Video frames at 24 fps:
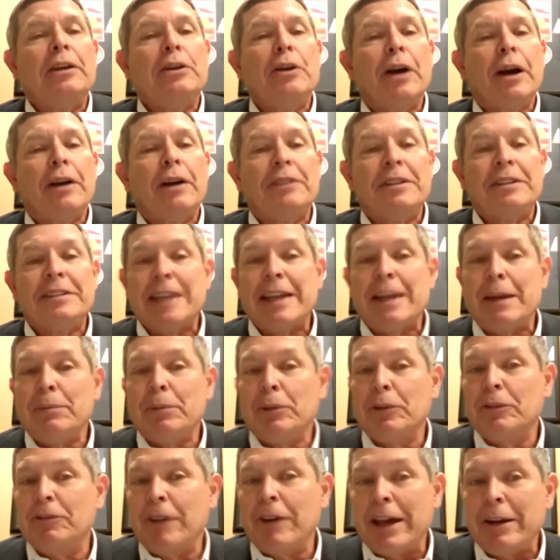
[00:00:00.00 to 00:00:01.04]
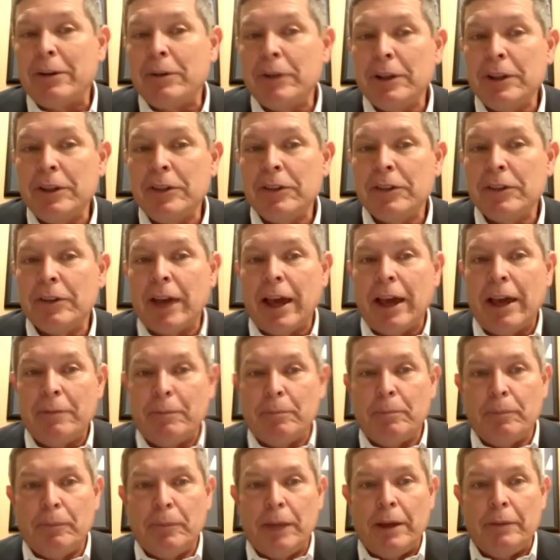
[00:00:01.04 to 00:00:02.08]
You have disabled veterans
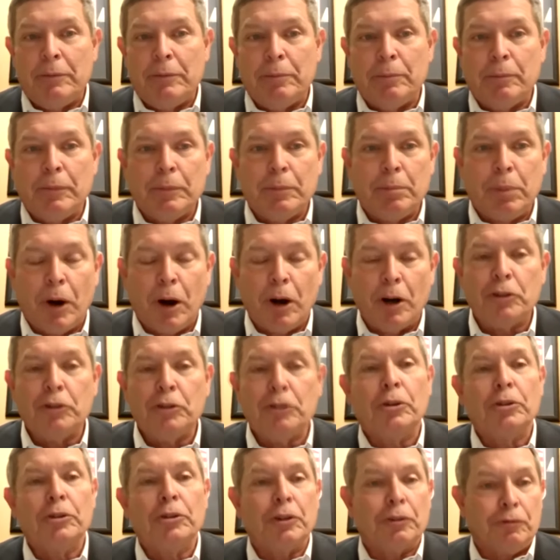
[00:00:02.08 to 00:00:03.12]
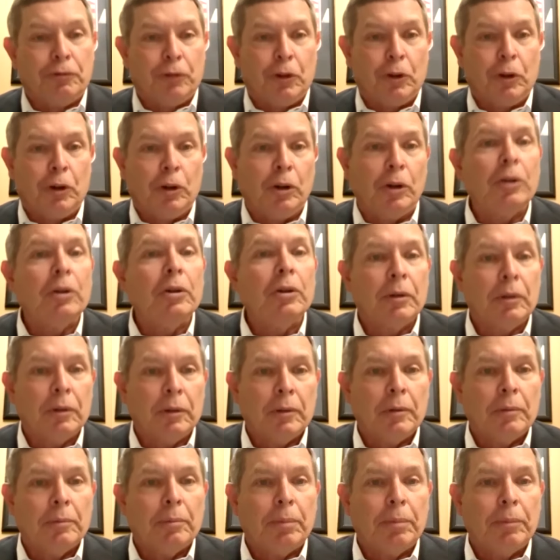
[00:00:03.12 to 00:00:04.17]
at, at partial to full
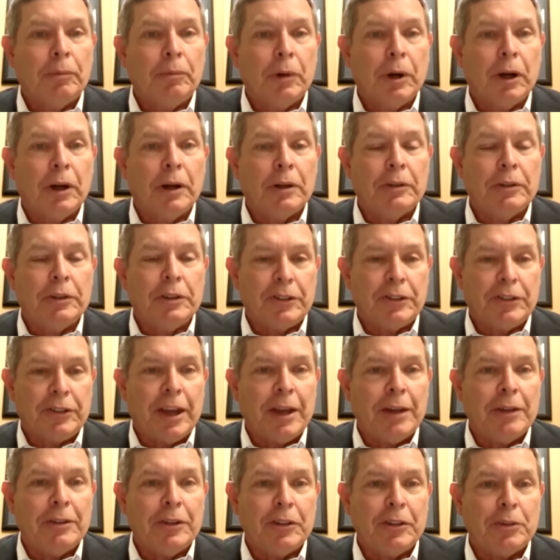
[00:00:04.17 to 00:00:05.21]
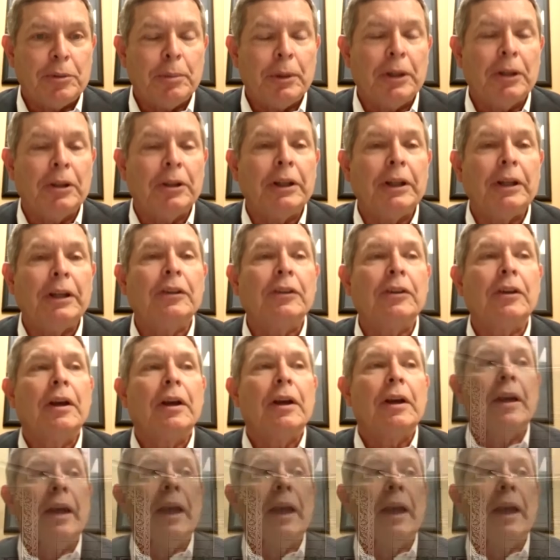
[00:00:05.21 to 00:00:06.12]
uh, disability,